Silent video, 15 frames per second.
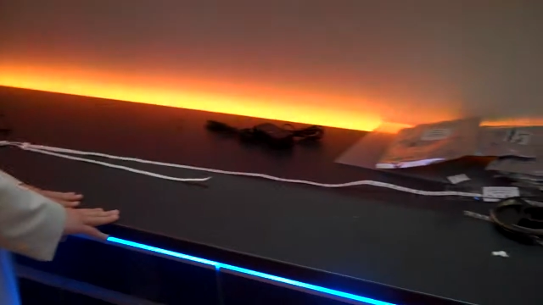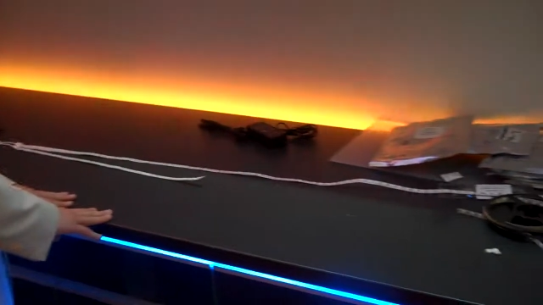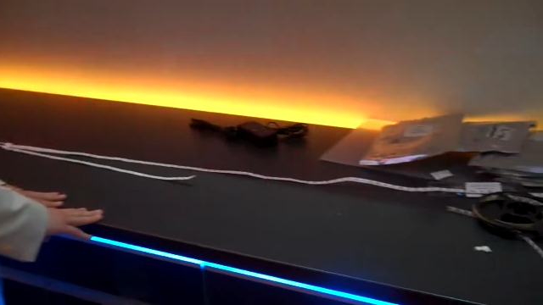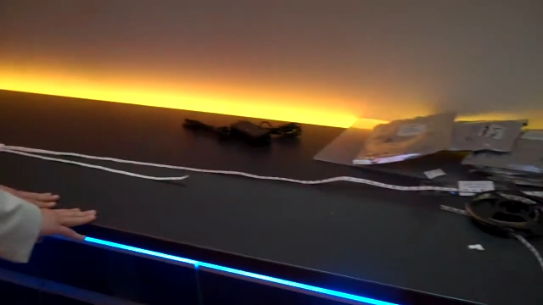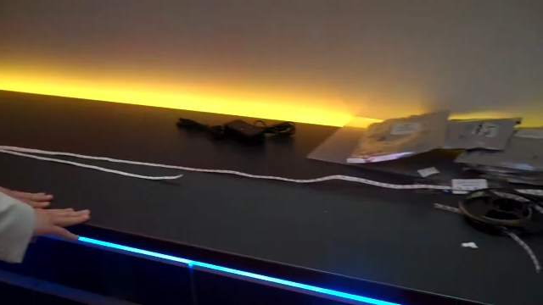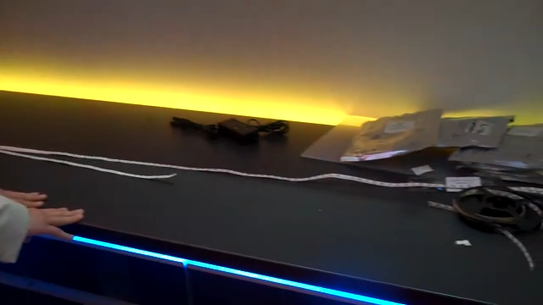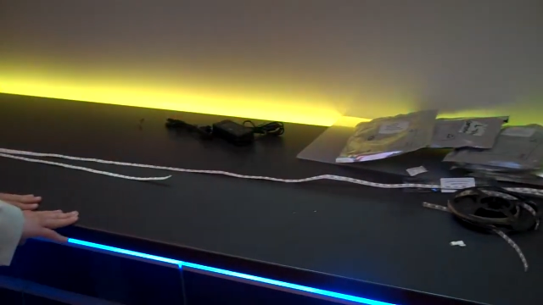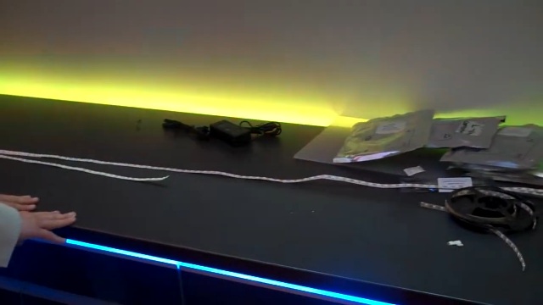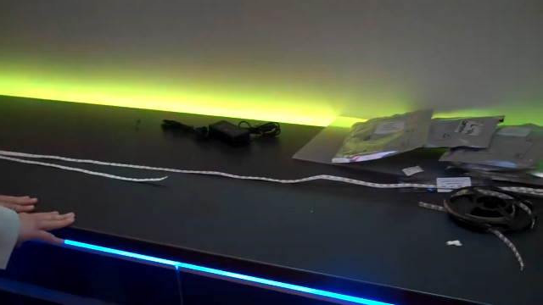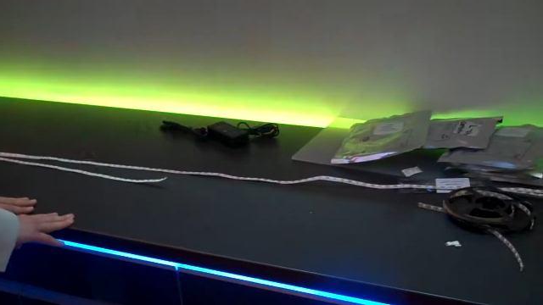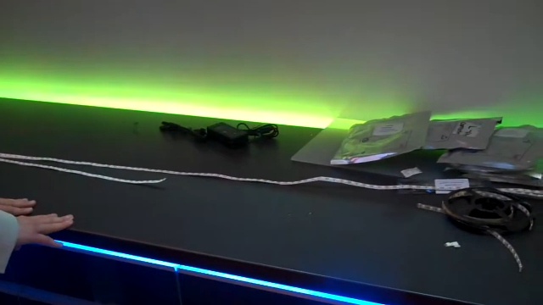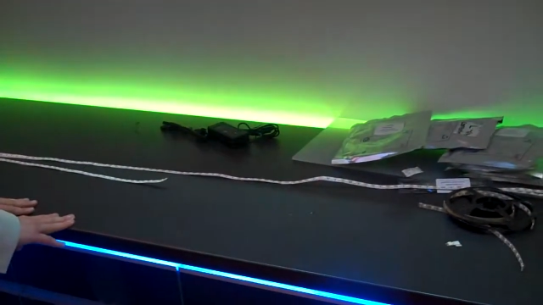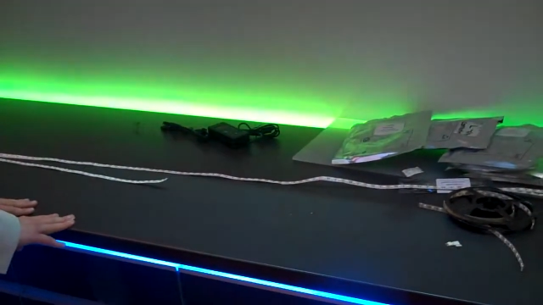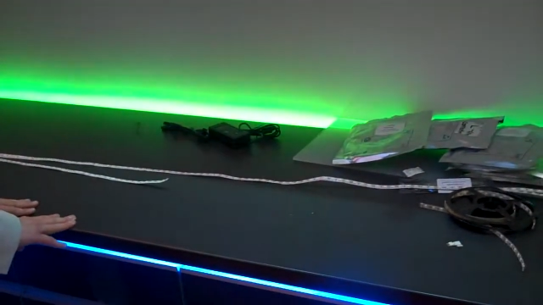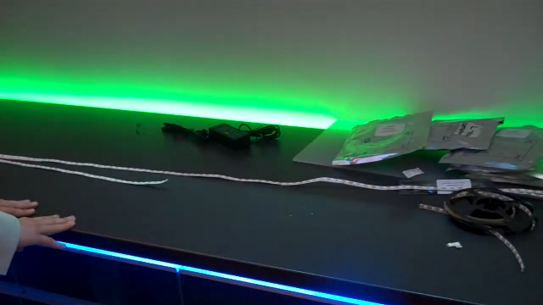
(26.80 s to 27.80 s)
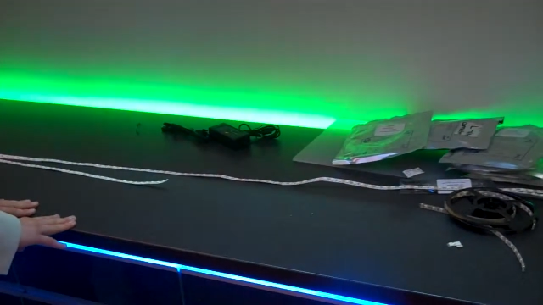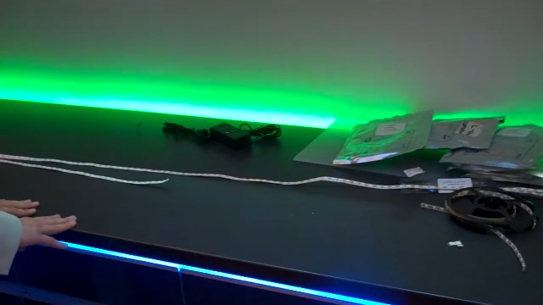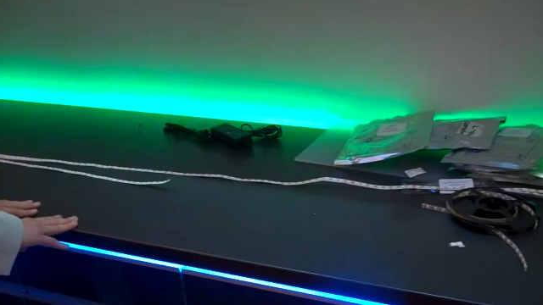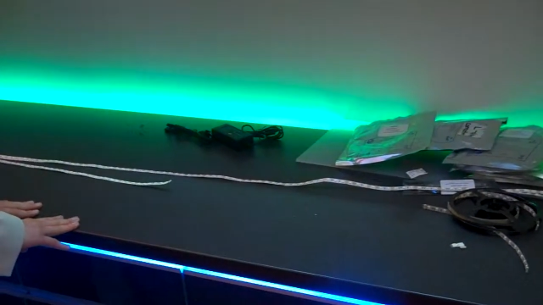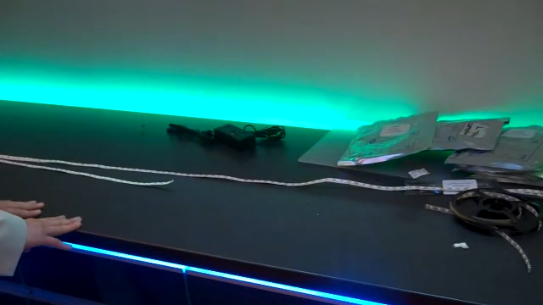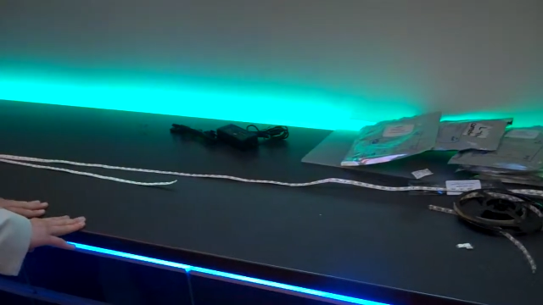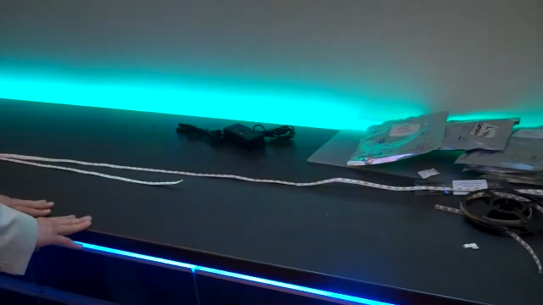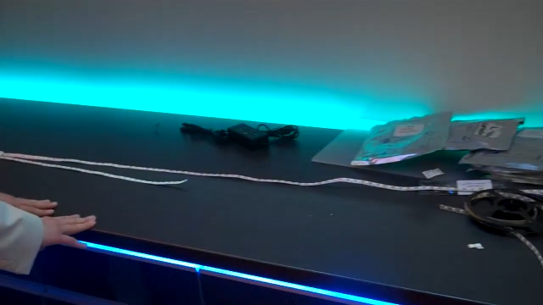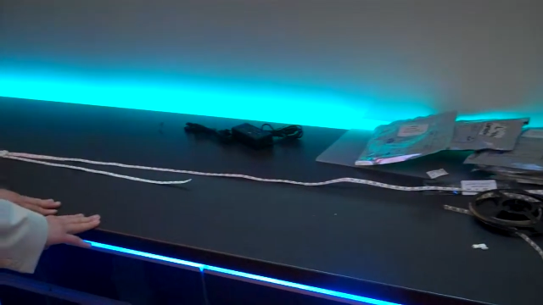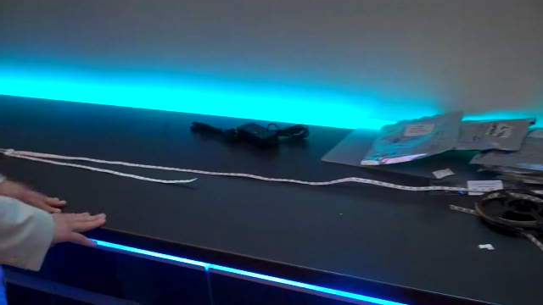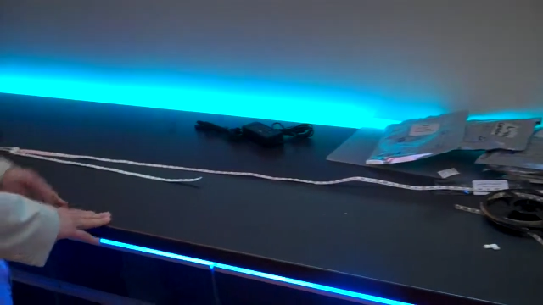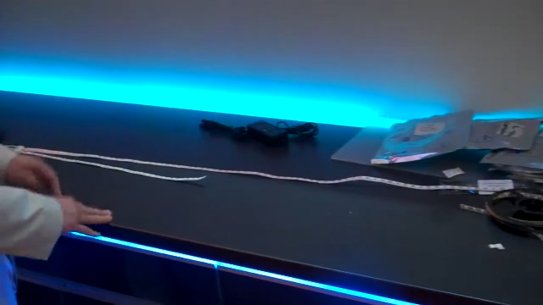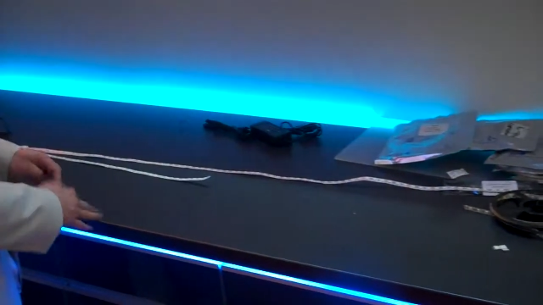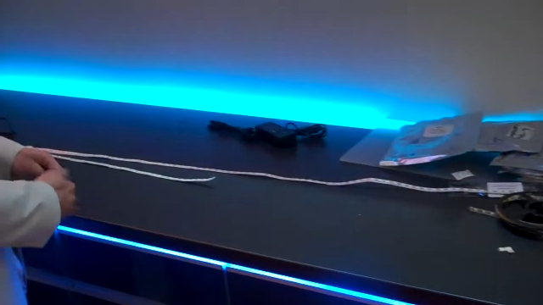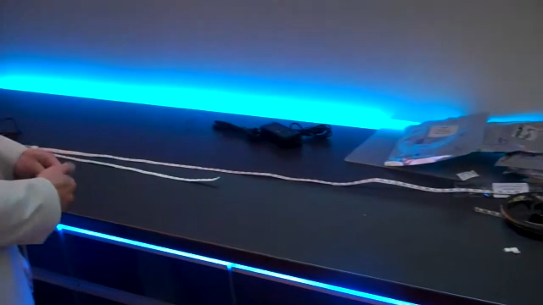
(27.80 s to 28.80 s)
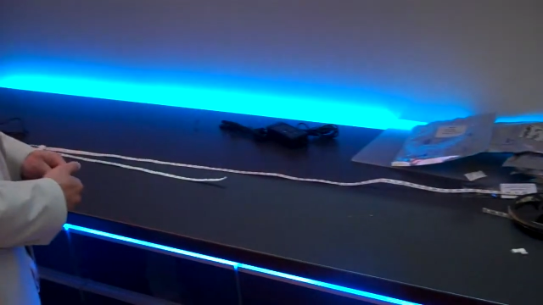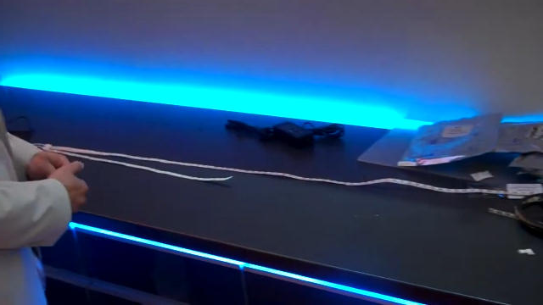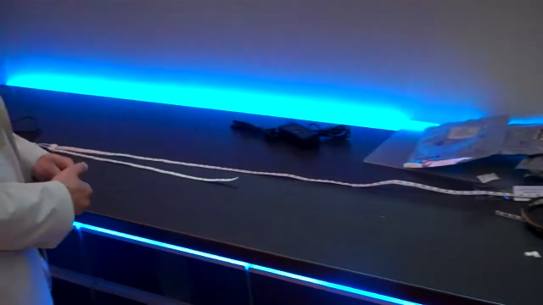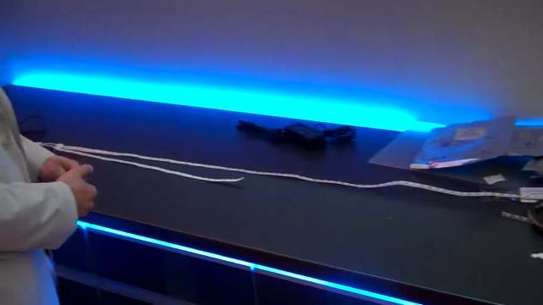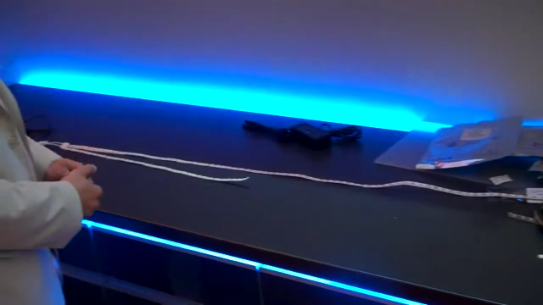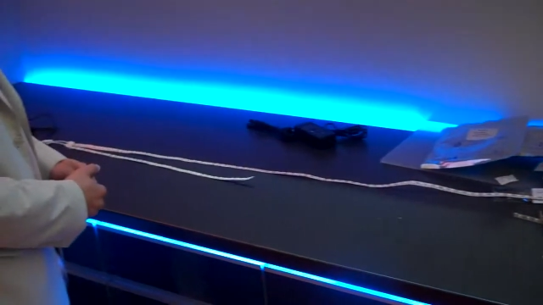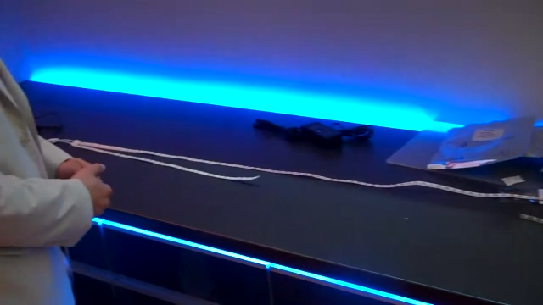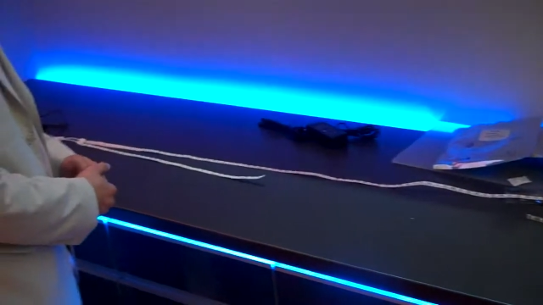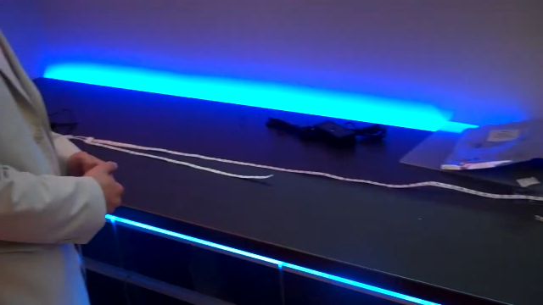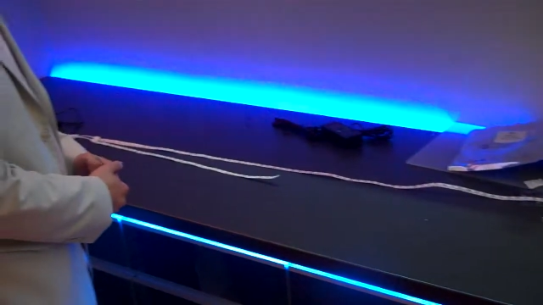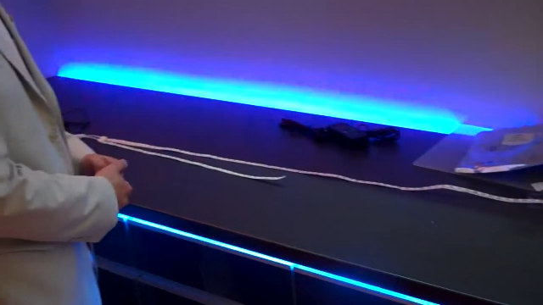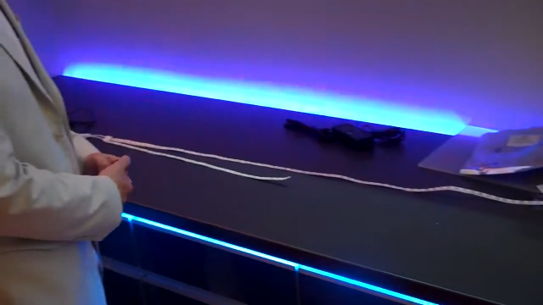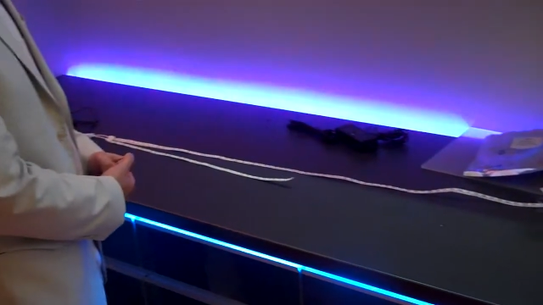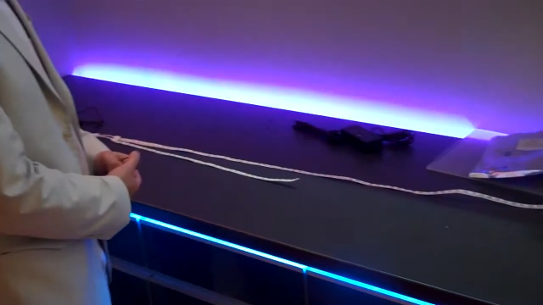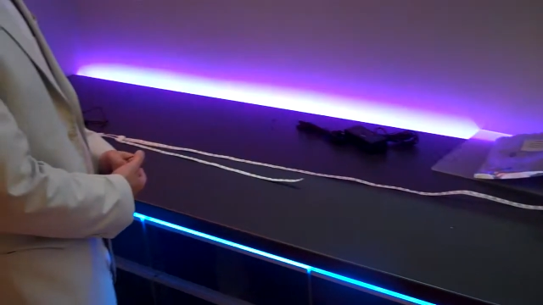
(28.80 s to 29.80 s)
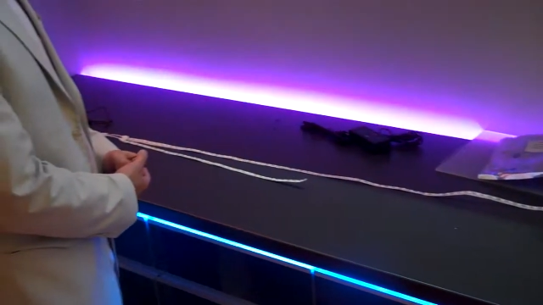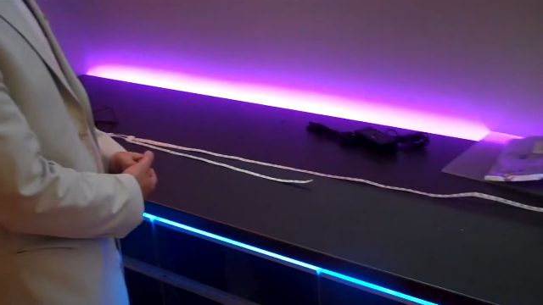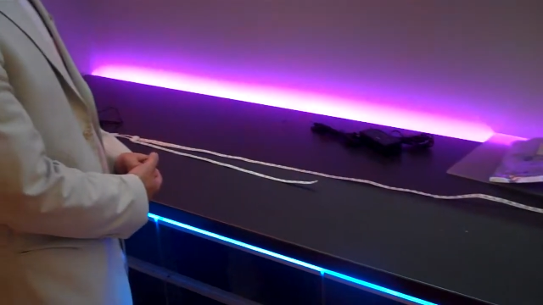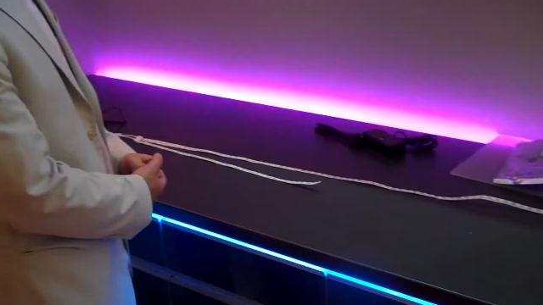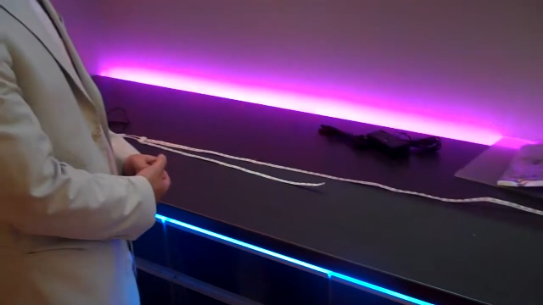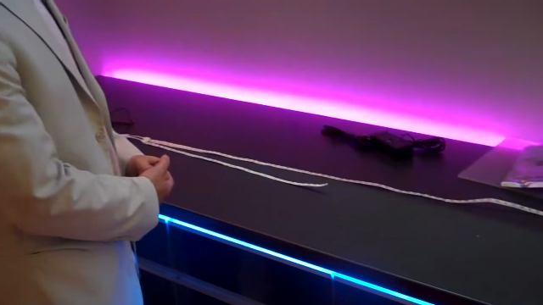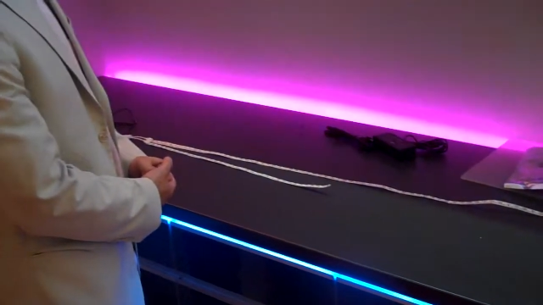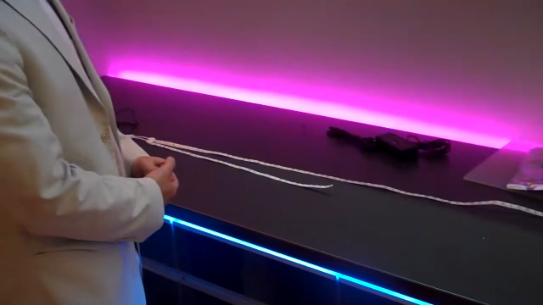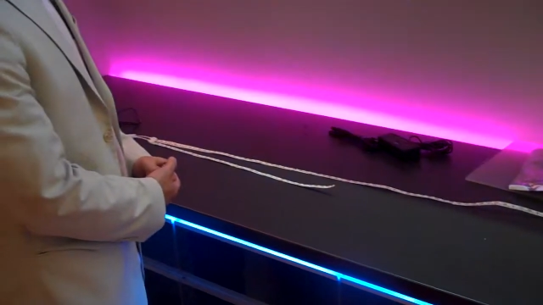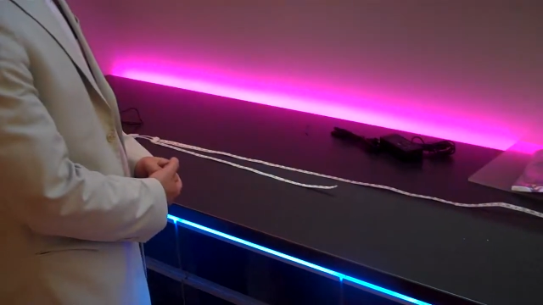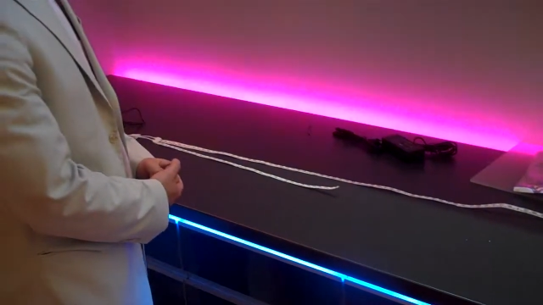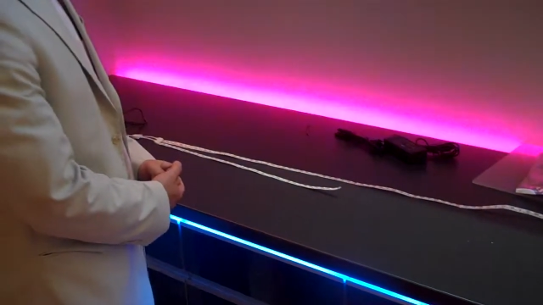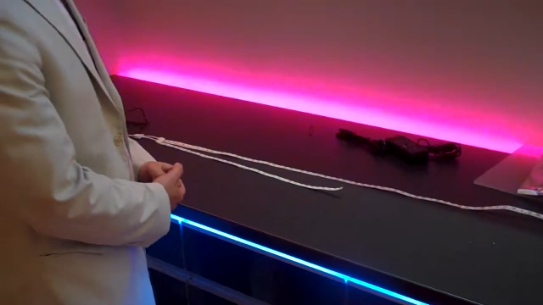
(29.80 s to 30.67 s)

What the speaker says: Nobody's mouth can be seen.